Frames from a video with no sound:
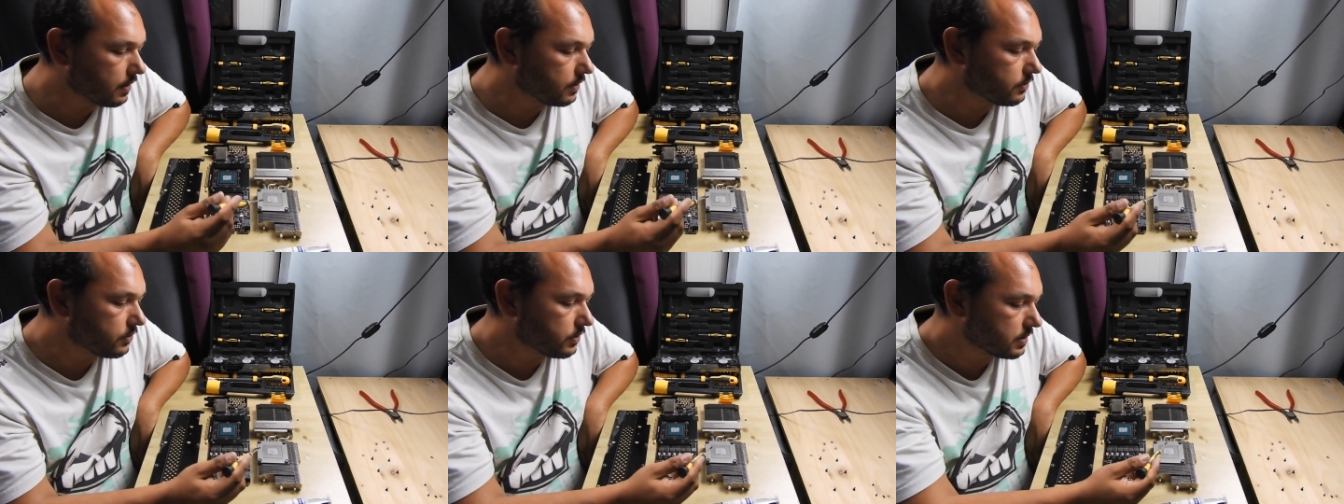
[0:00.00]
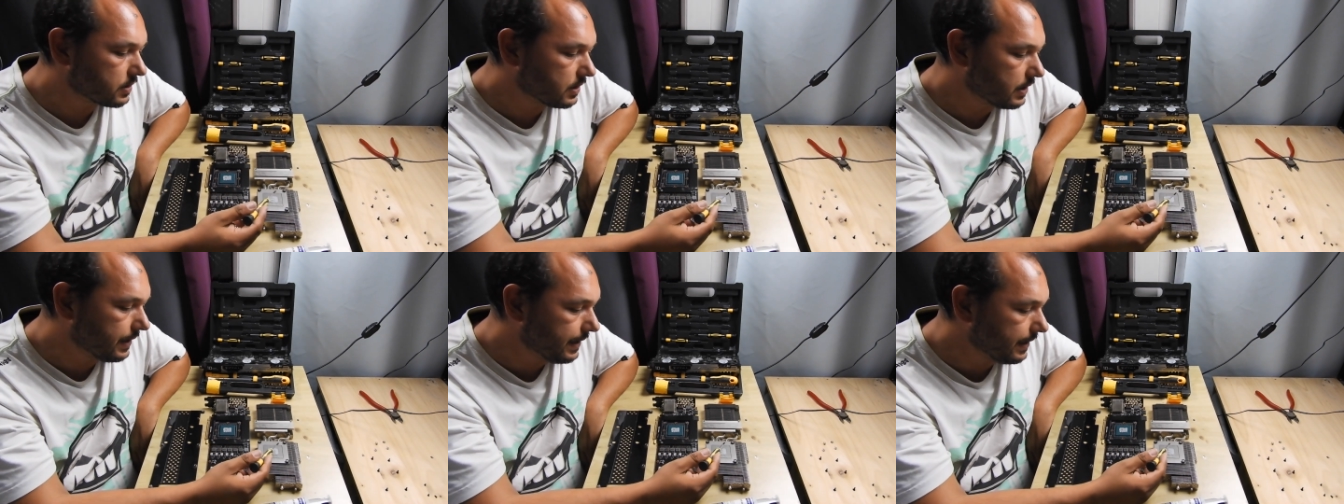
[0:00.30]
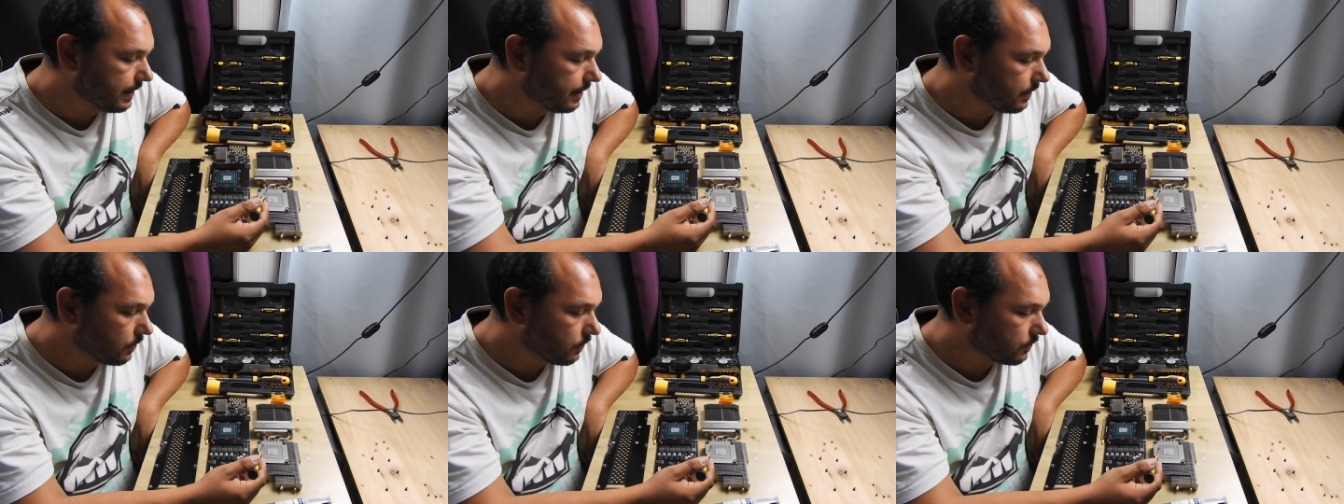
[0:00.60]
and just
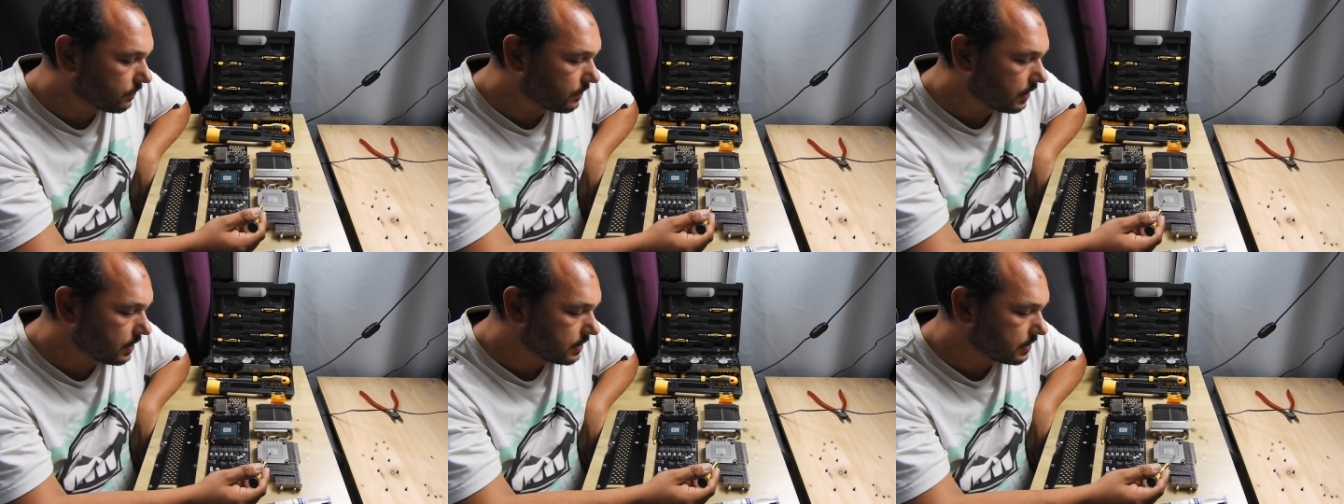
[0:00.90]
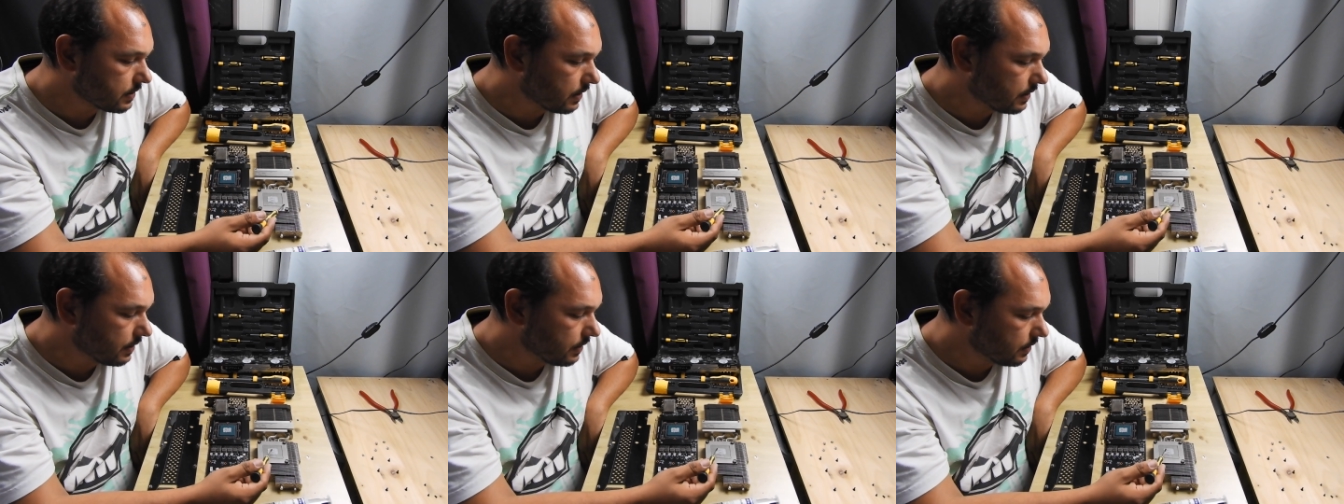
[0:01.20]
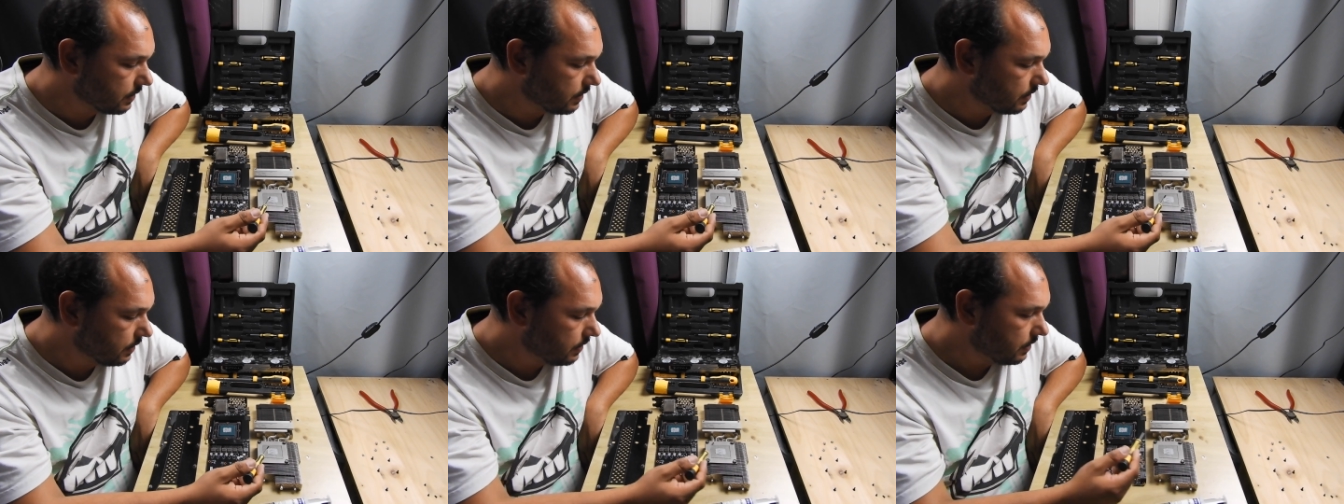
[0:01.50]
clean it off nicely
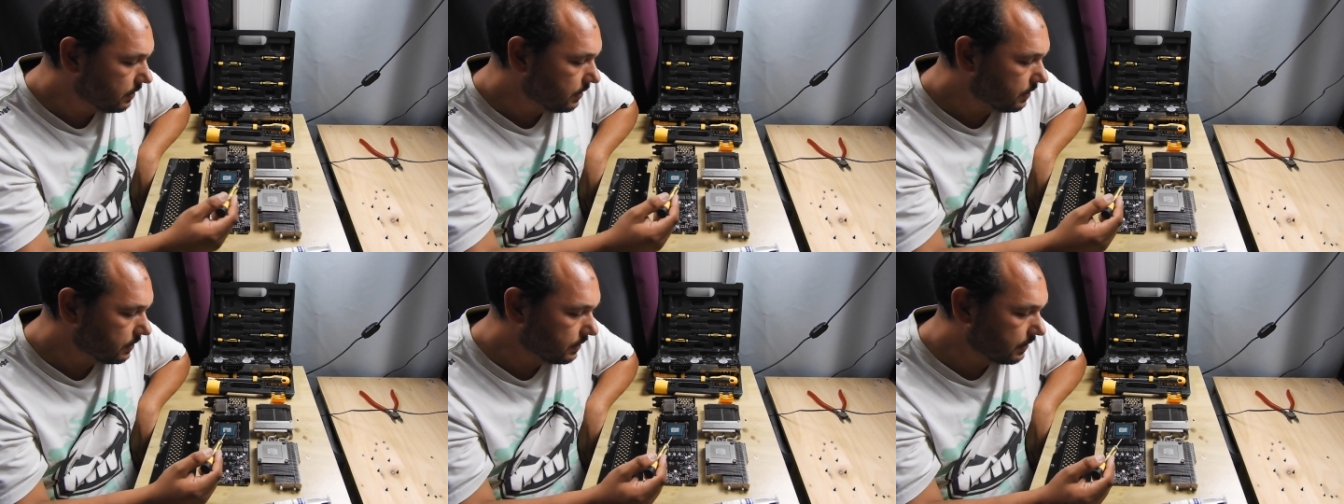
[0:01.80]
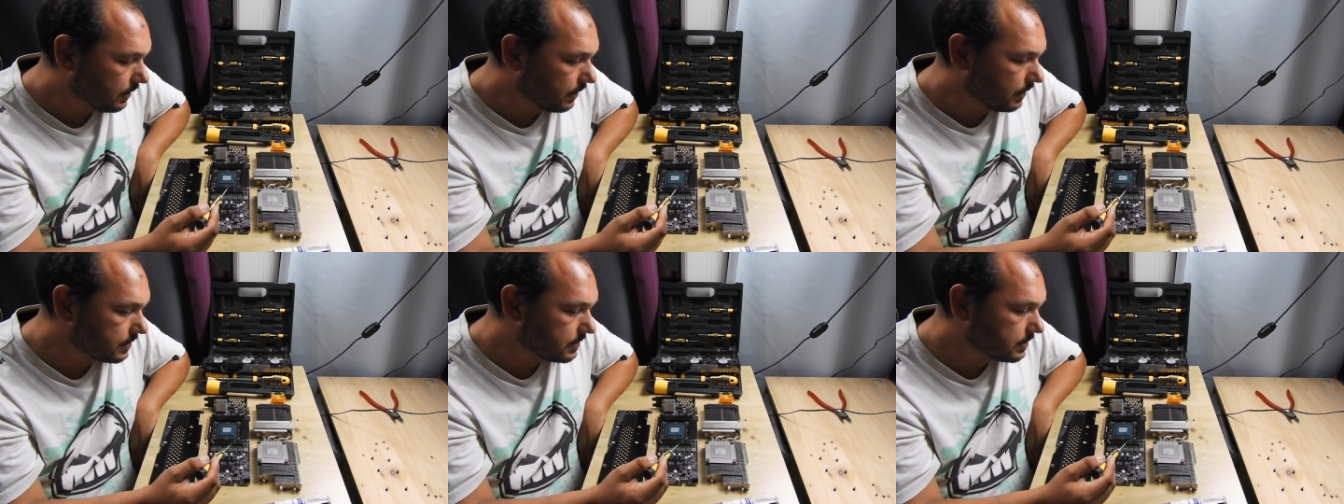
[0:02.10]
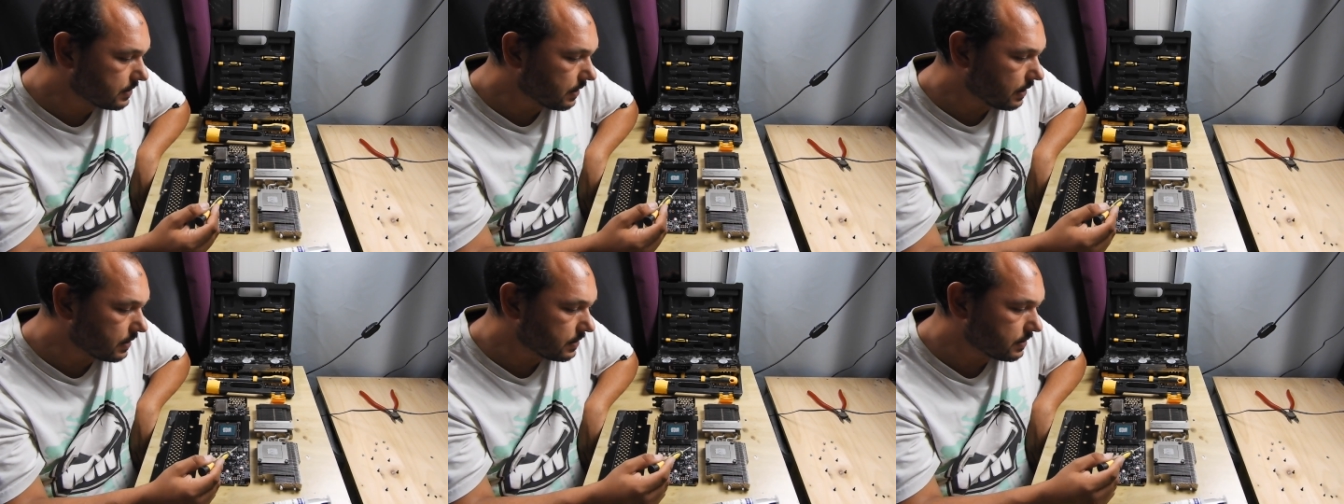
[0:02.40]
till
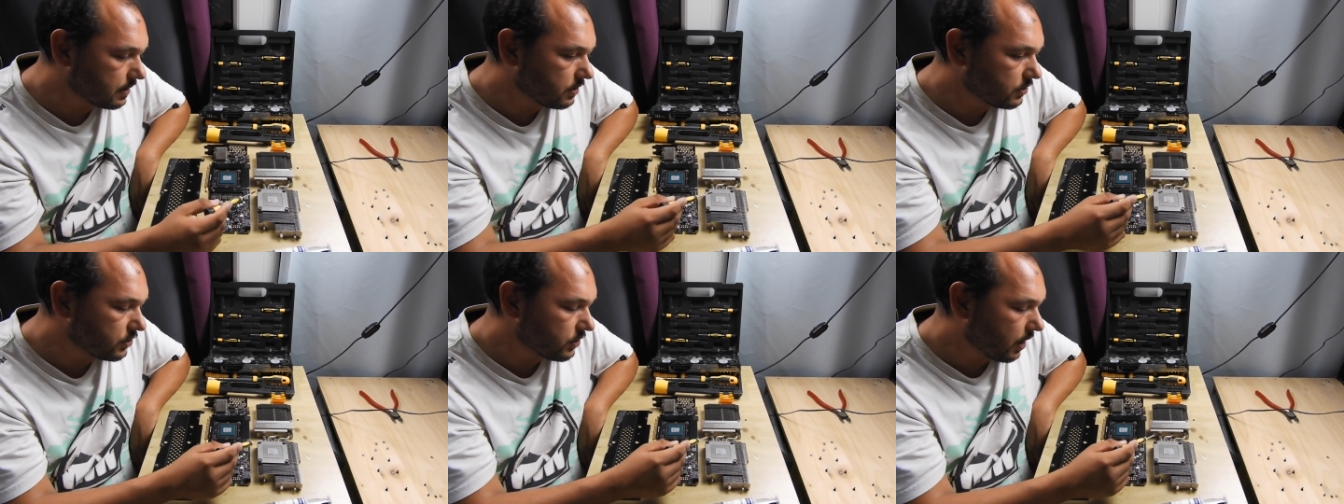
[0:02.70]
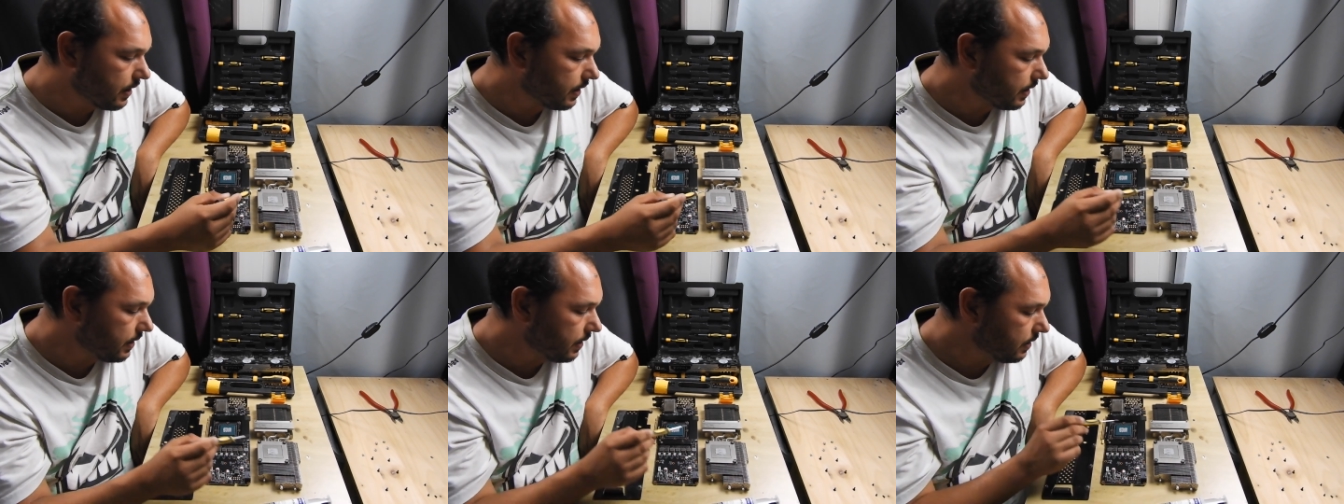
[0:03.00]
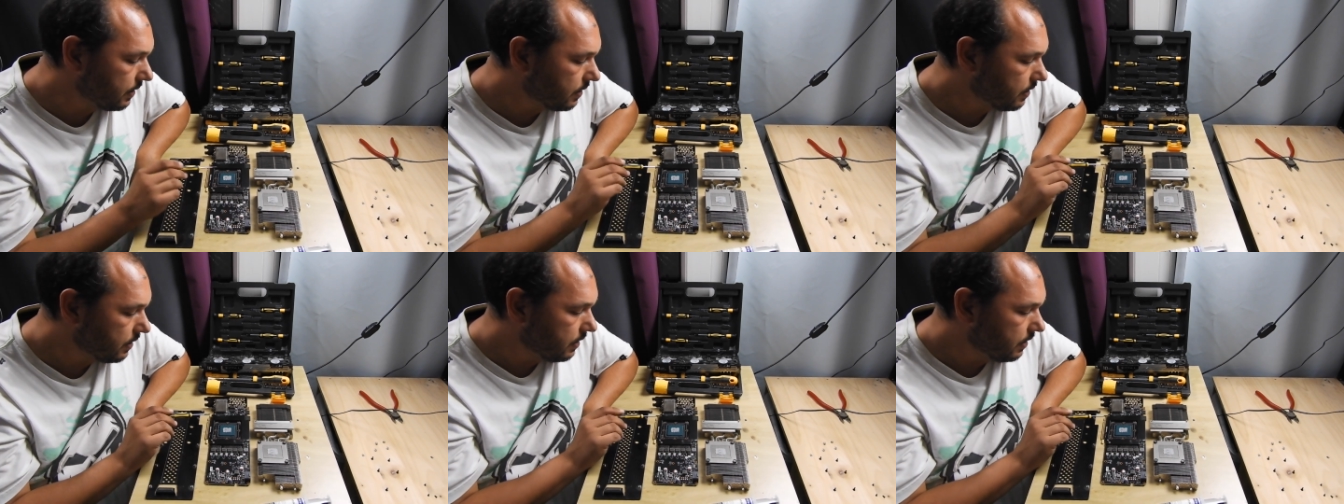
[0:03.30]
it's nice and shiny.